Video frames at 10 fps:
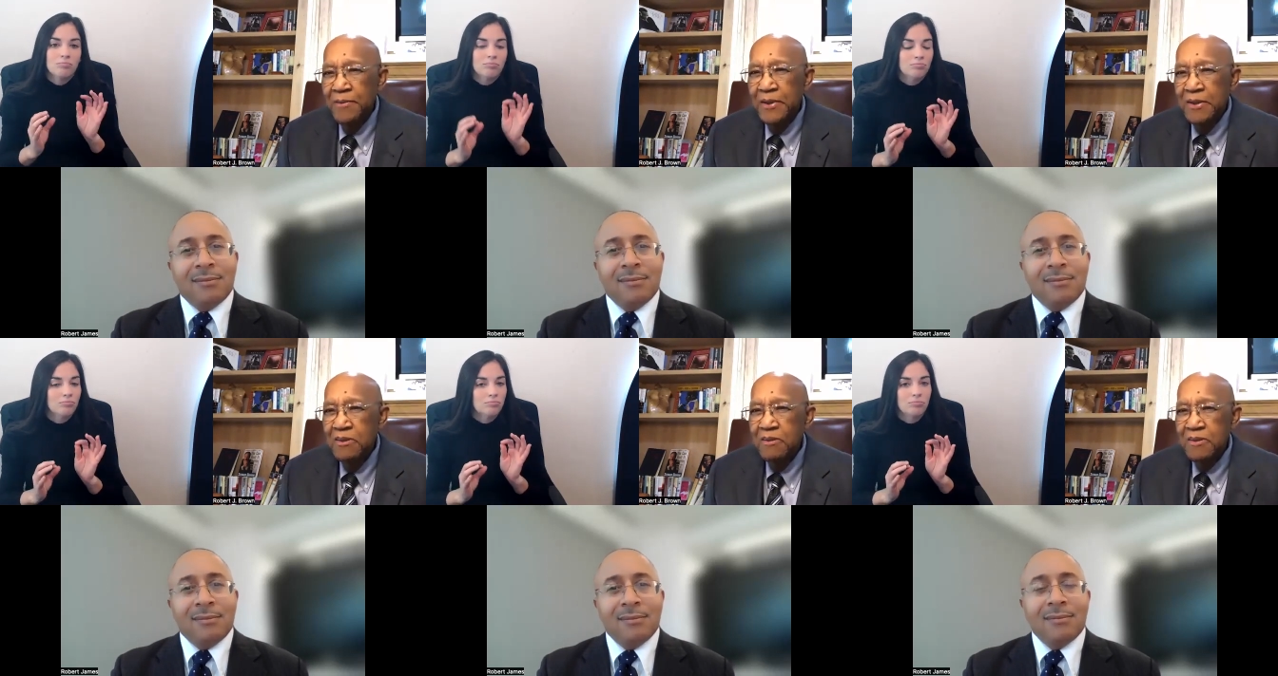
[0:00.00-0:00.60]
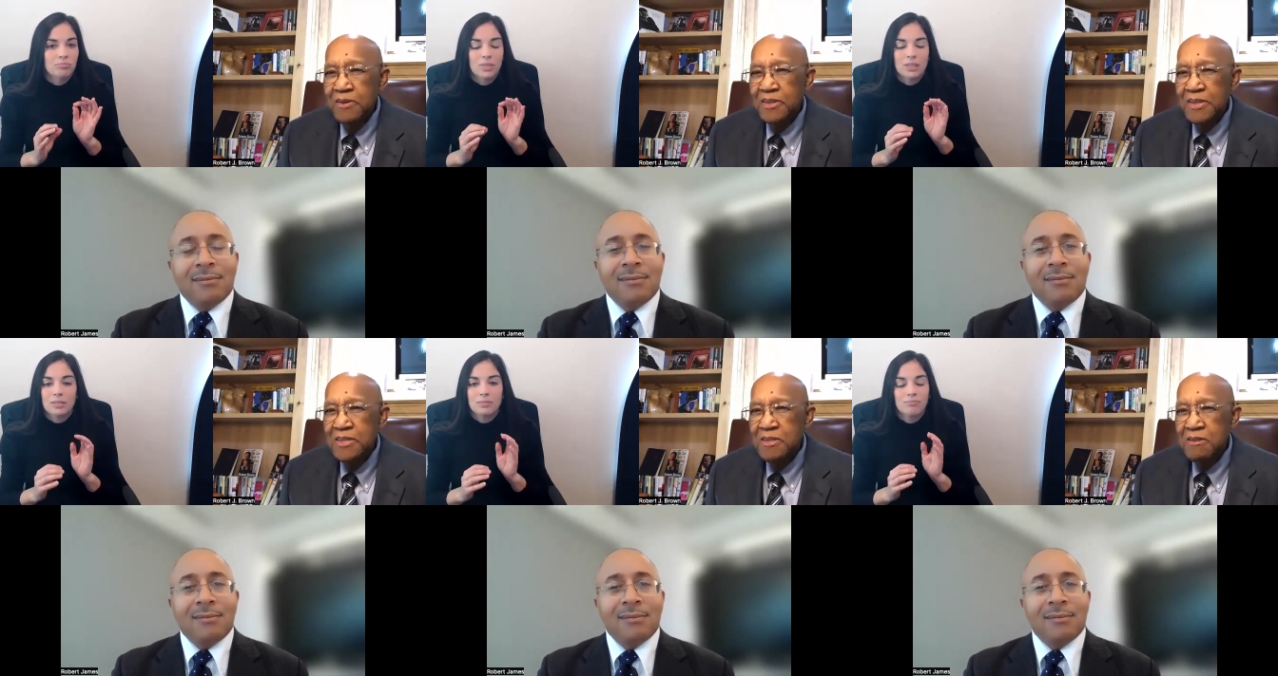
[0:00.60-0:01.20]
Speaker 1: I mean, you could
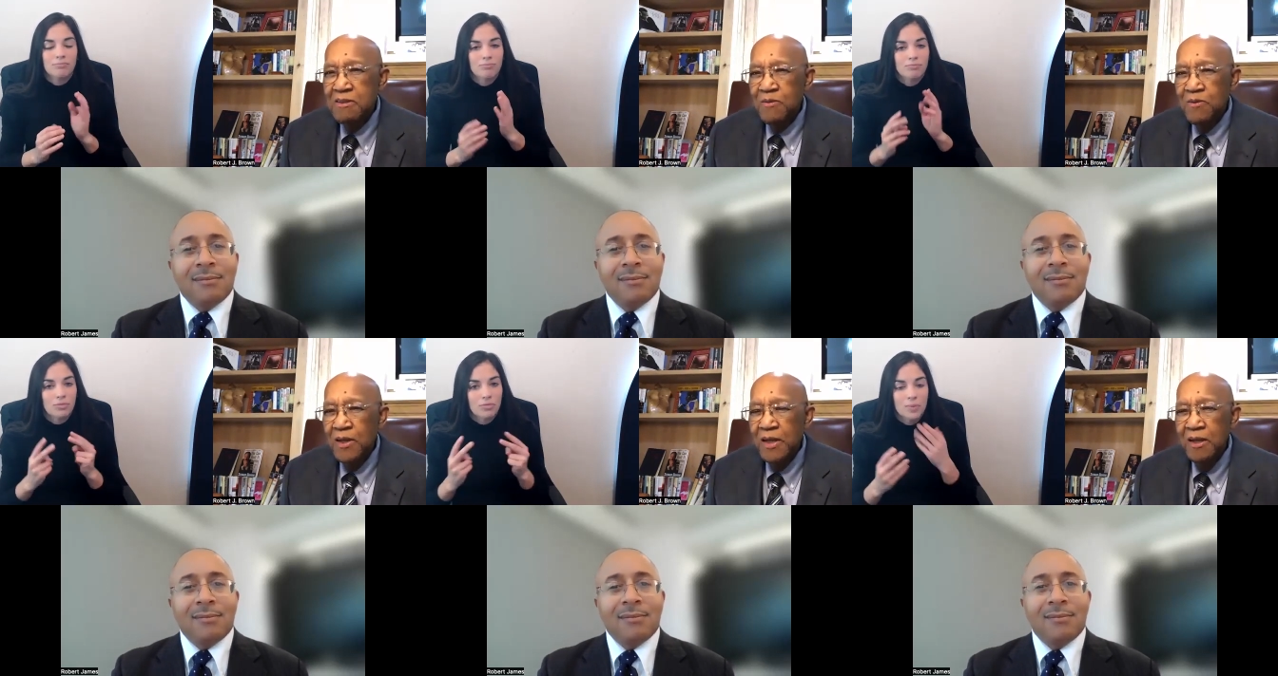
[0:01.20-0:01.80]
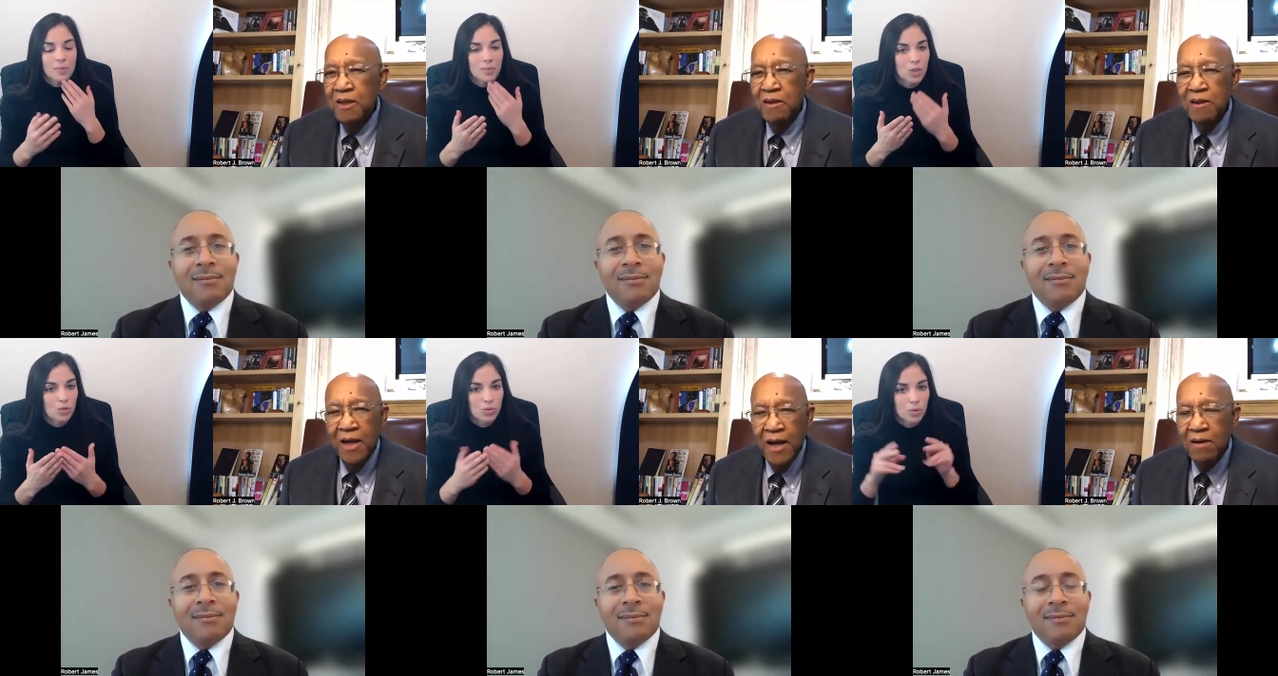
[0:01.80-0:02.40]
just the way
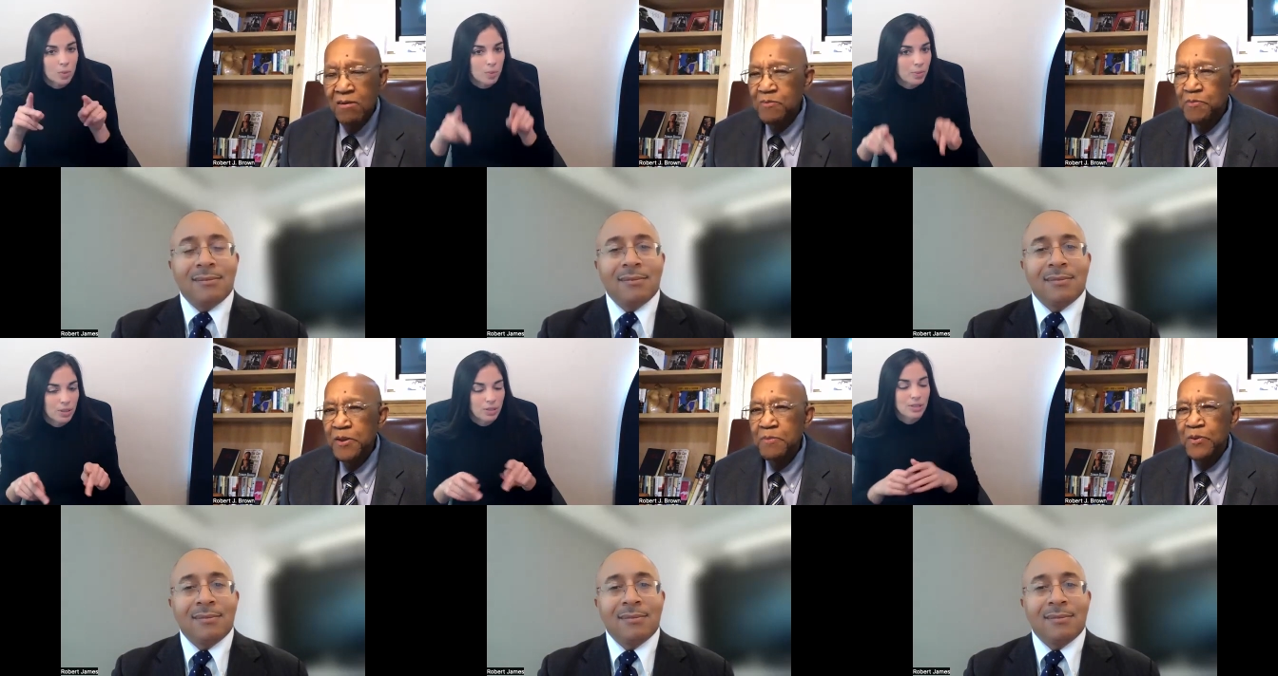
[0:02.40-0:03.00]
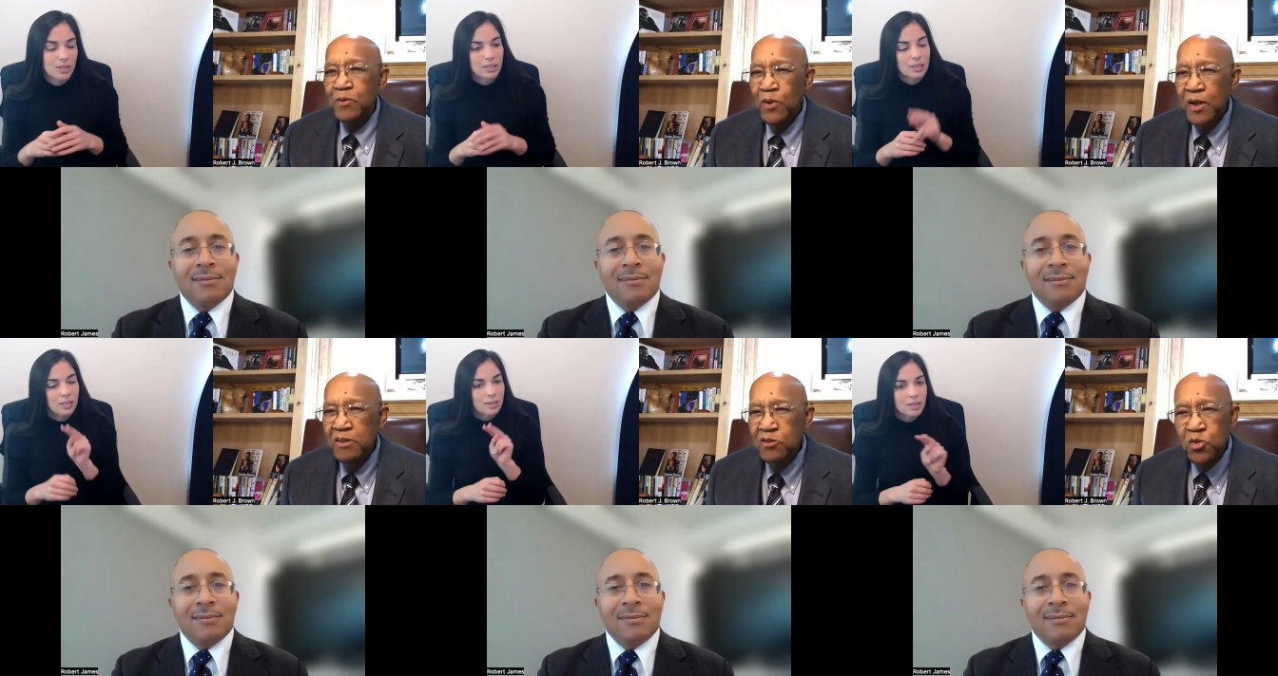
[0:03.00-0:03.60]
he handled people, the
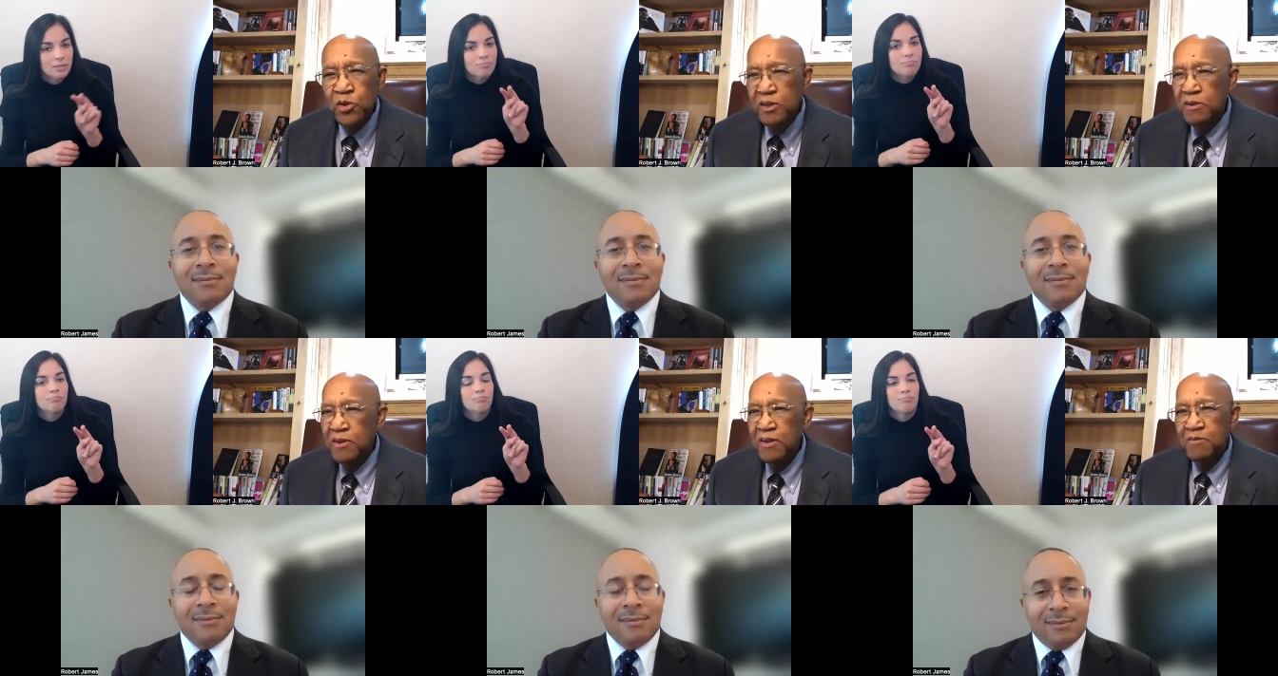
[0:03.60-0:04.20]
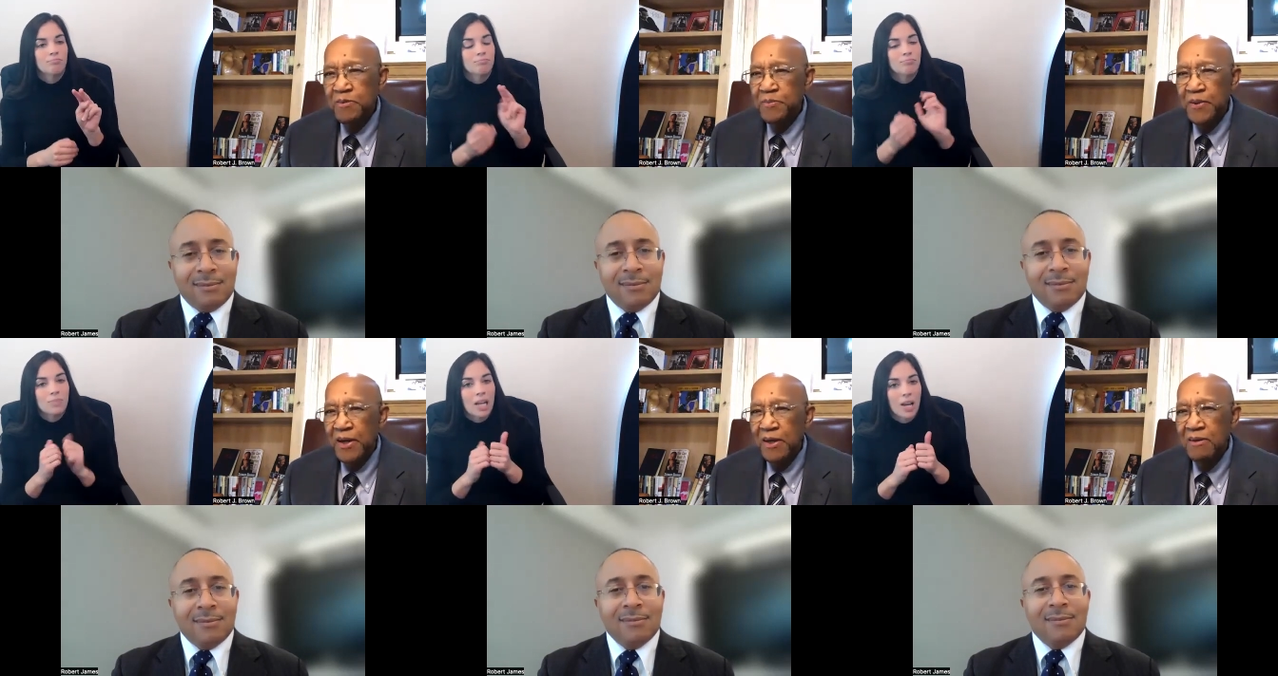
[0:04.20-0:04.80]
way he treated
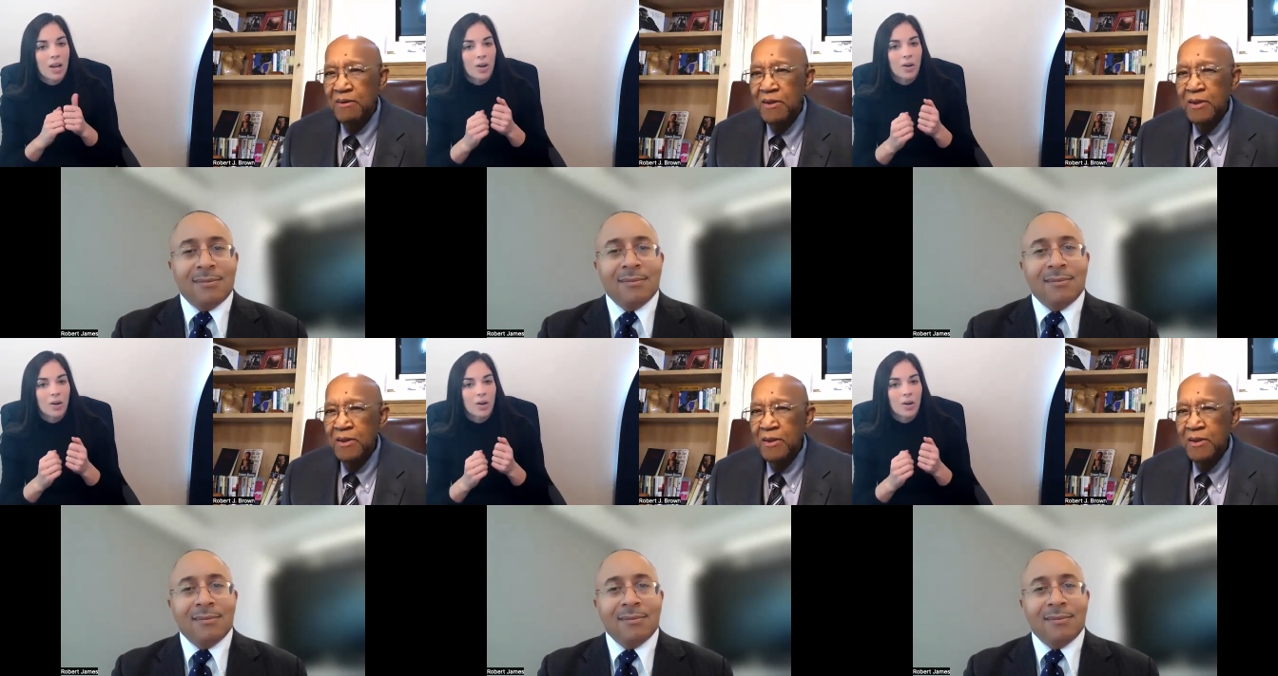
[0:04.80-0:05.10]
everybody.